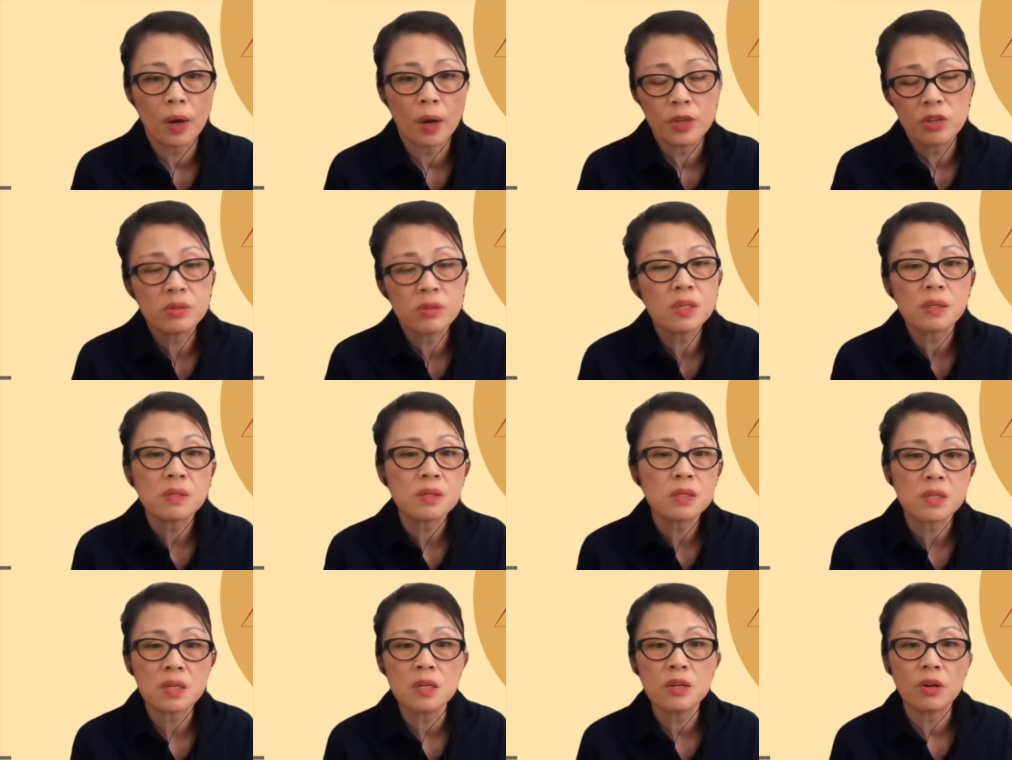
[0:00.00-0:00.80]
Are you
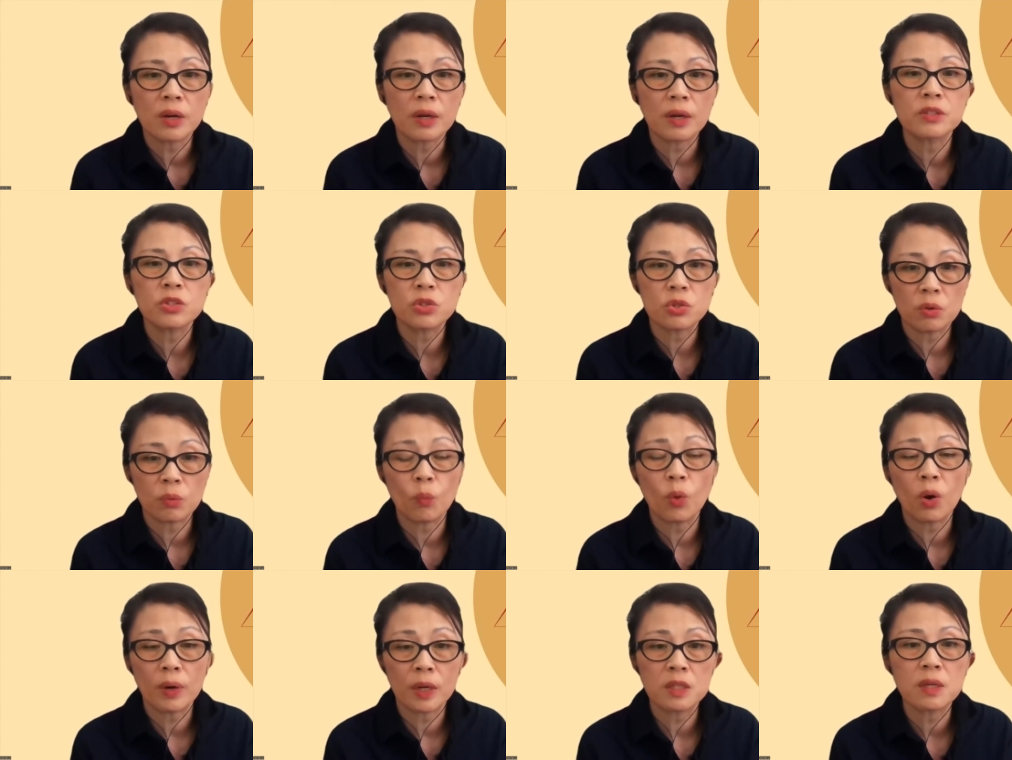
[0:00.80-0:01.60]
sincere in
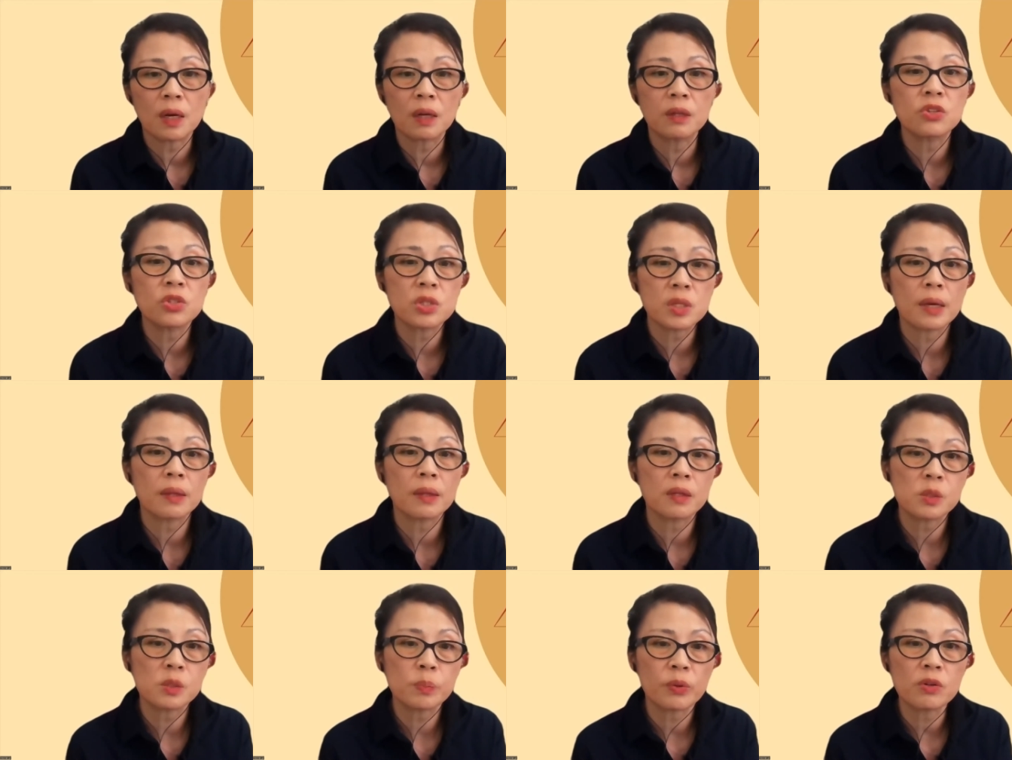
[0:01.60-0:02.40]
wanting to understand
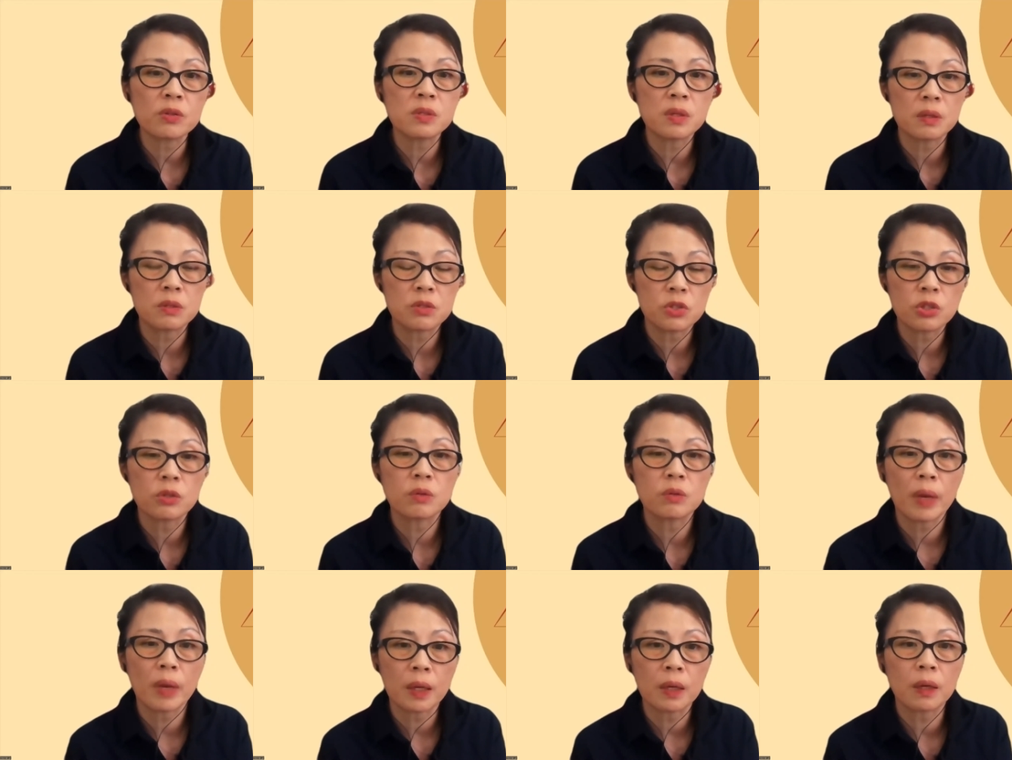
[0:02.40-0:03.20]
this person to
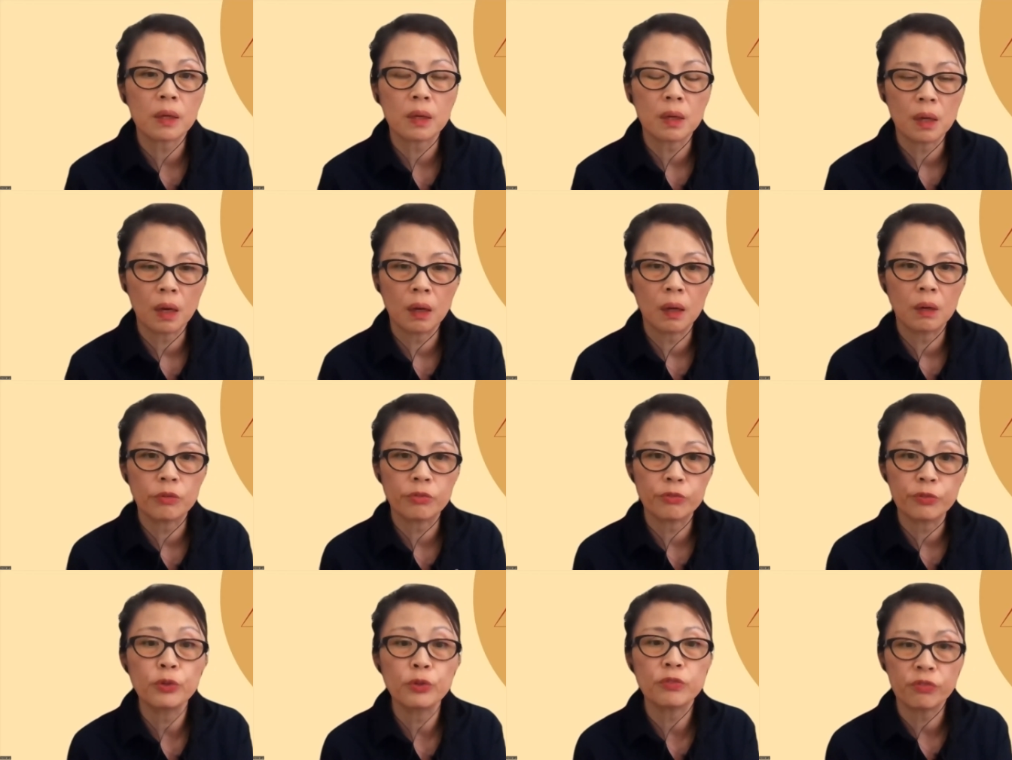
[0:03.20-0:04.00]
make a
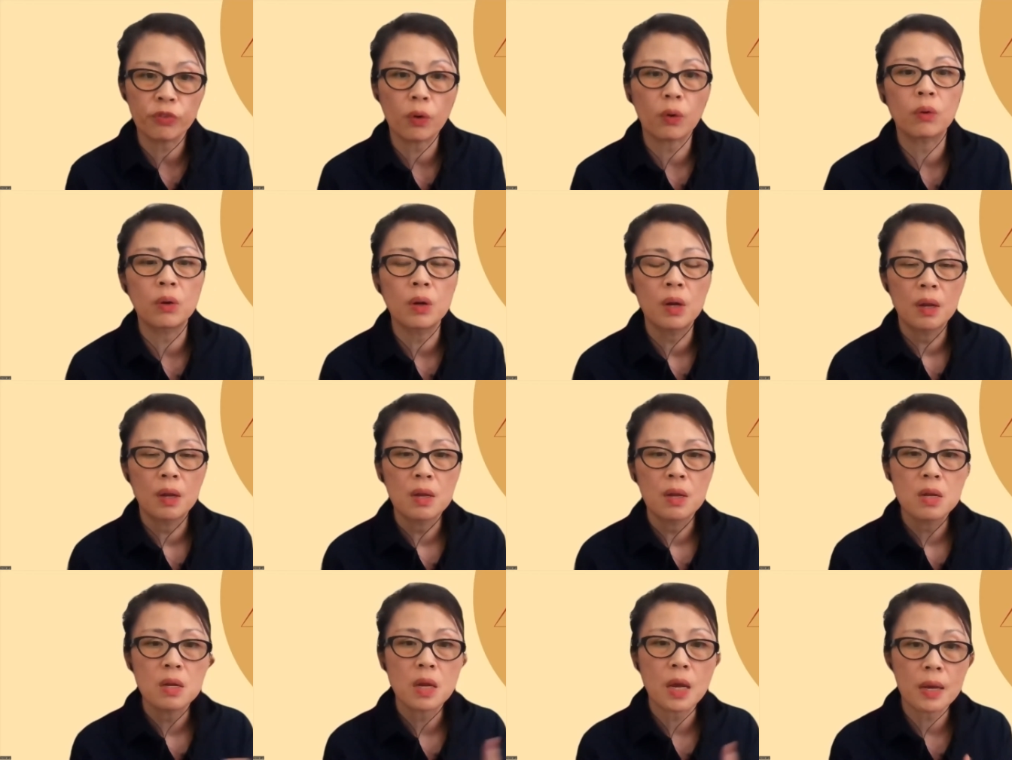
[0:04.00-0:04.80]
fruitful
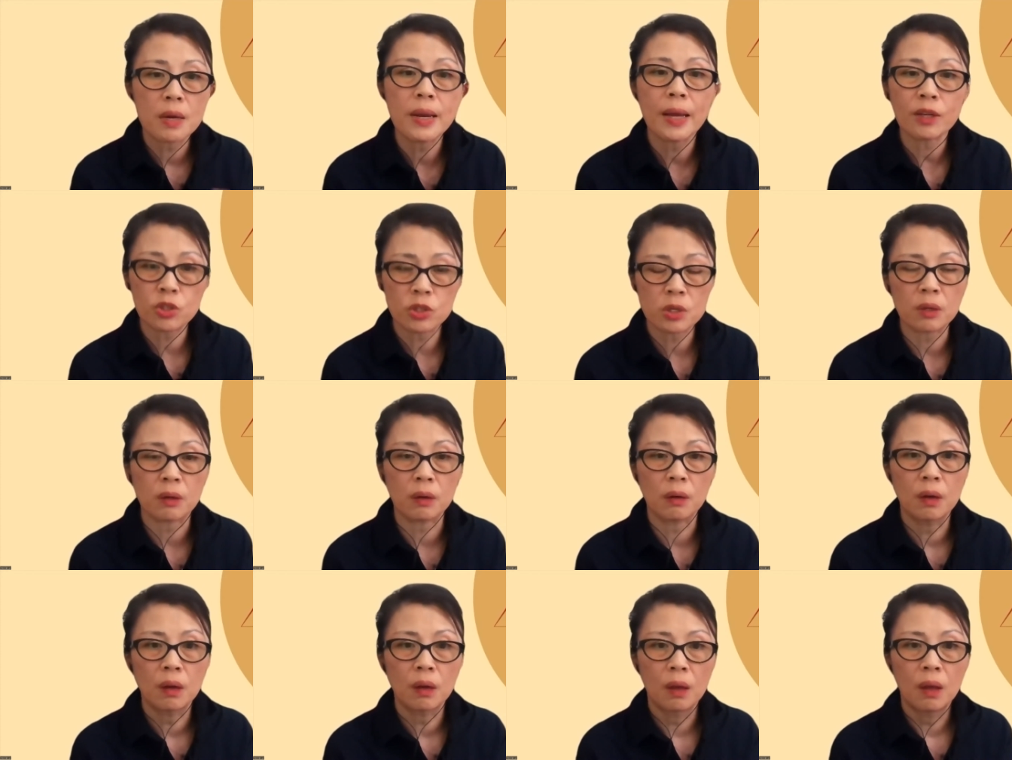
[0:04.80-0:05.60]
connection,